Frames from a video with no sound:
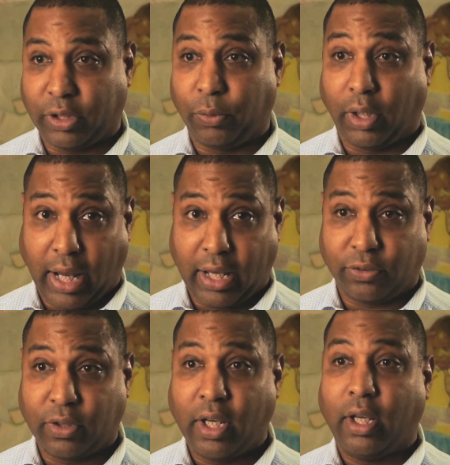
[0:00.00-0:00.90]

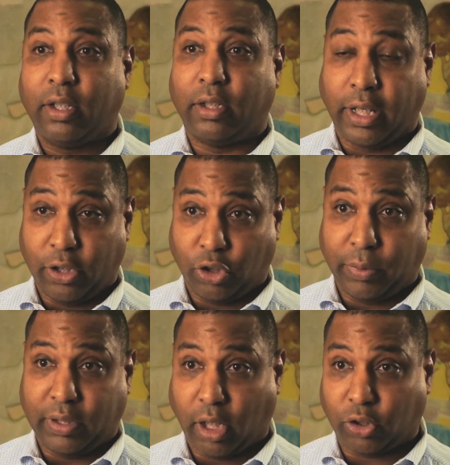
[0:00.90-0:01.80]
realize the energy
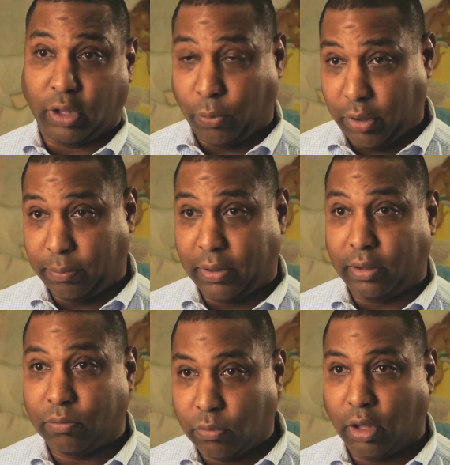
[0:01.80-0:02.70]
reduction that we had
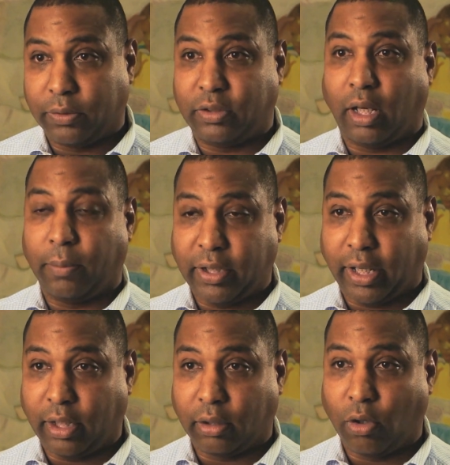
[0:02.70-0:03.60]
been
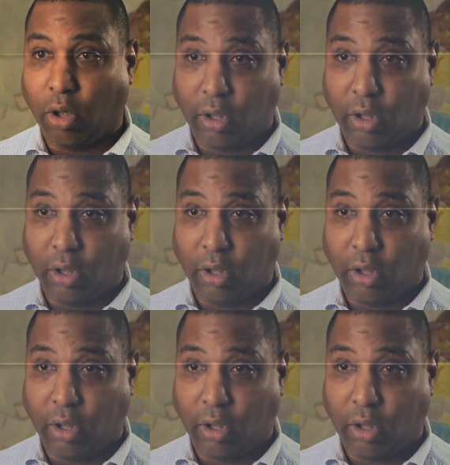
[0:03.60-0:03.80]
obtaining all